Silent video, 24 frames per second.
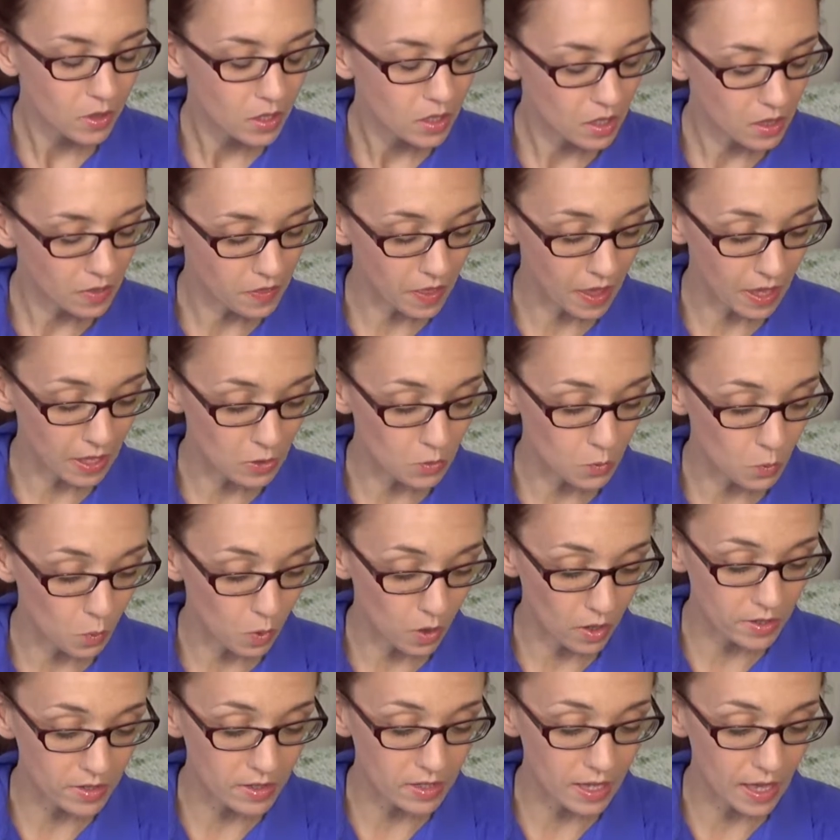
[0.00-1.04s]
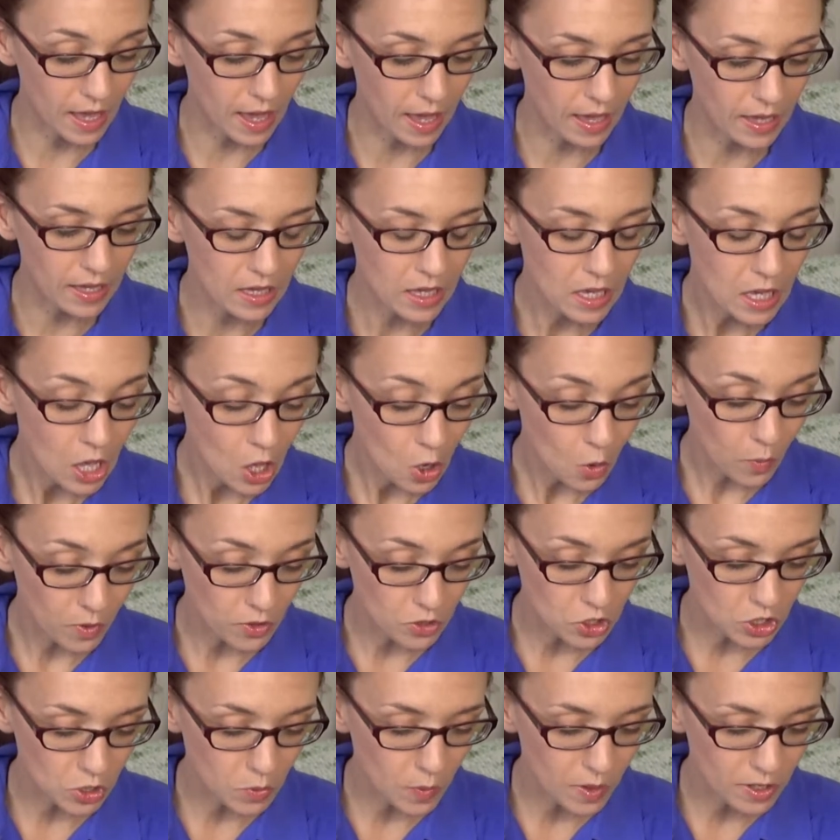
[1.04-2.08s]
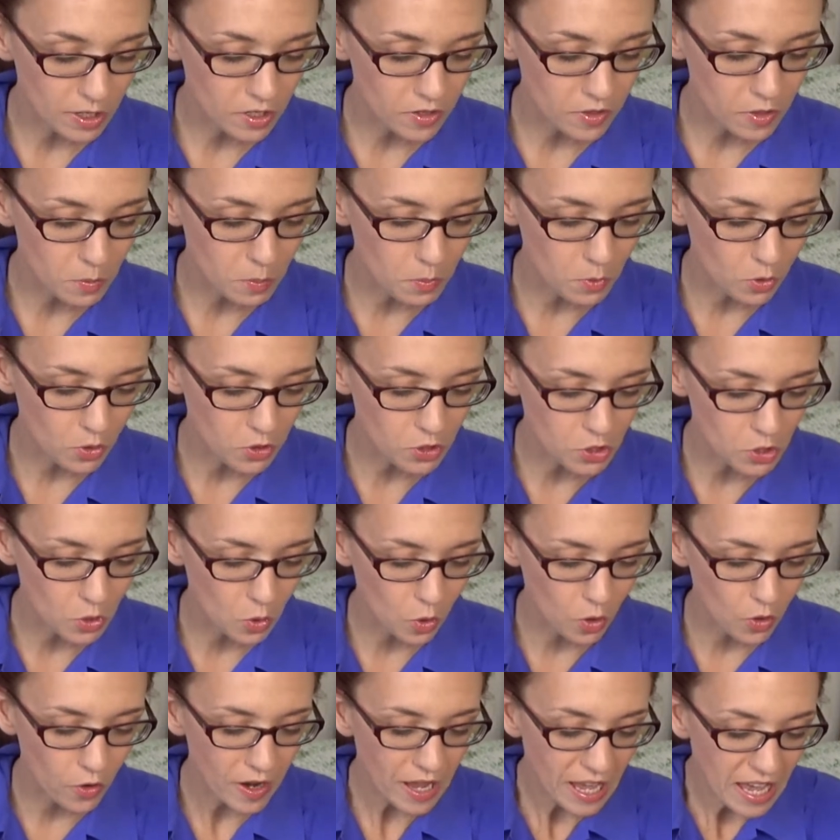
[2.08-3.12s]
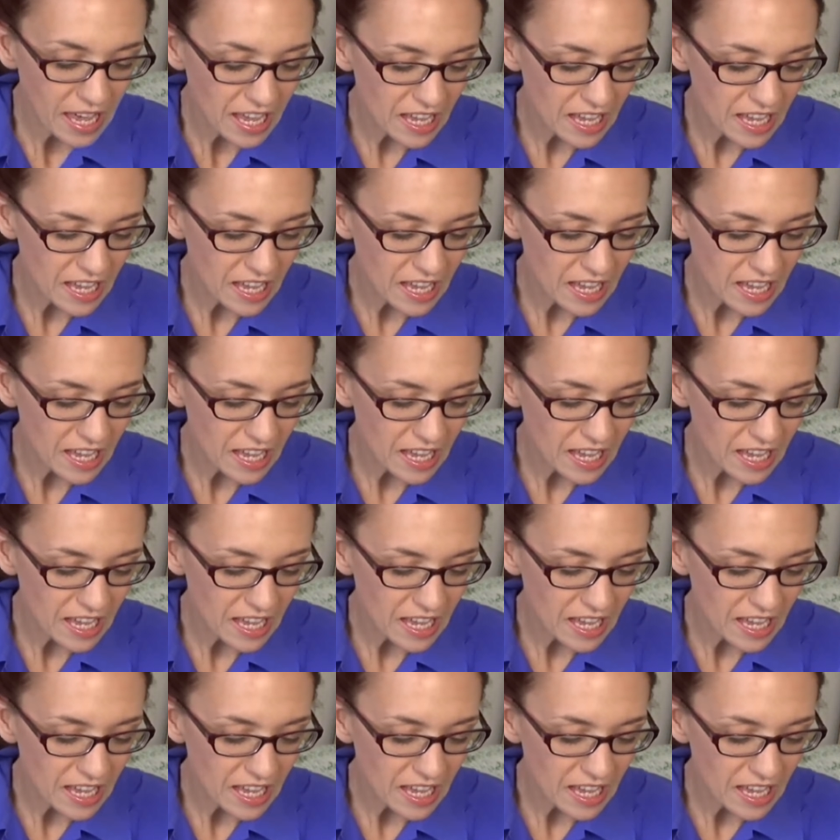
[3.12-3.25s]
Then one day, when she went to the bookstore,